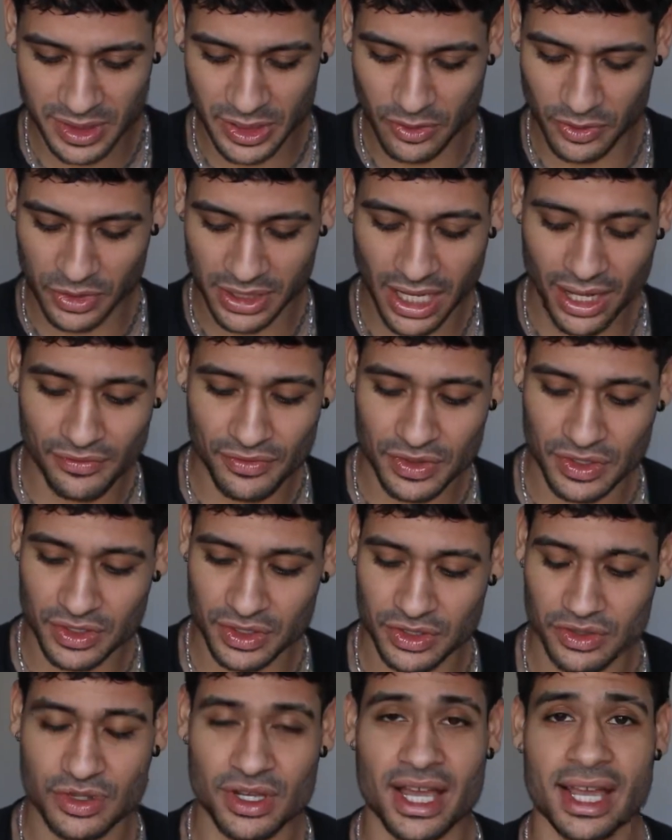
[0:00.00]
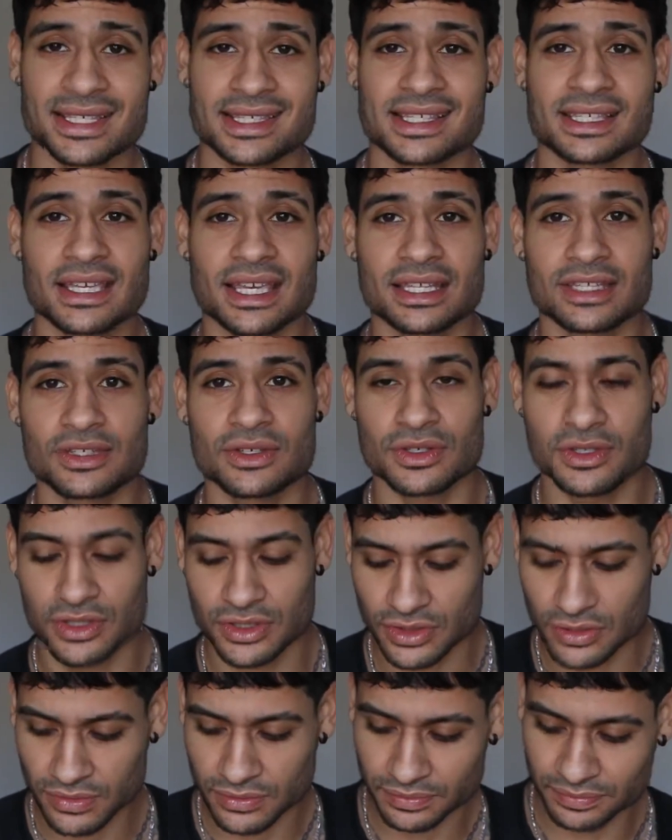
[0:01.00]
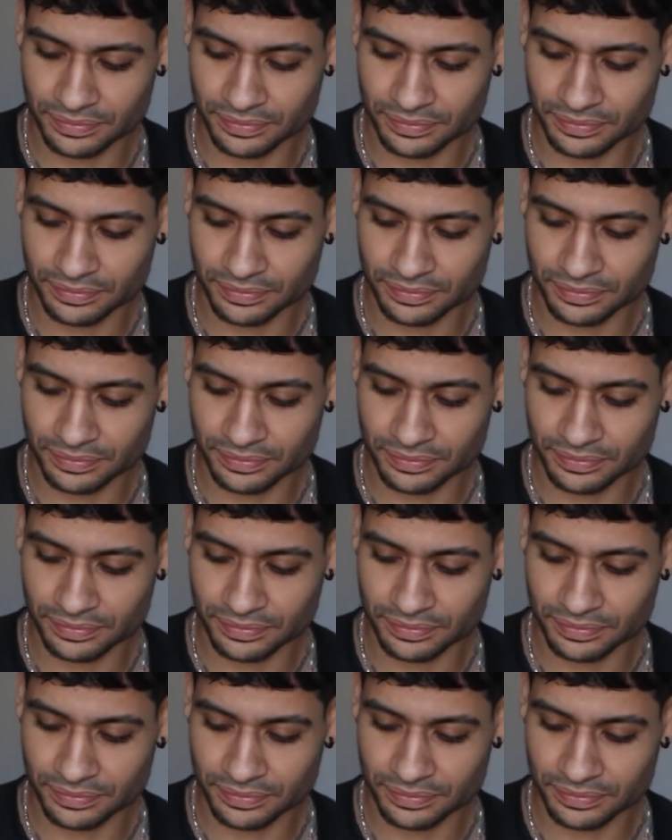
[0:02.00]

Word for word: So without further ado, guys, let's get into the shoe.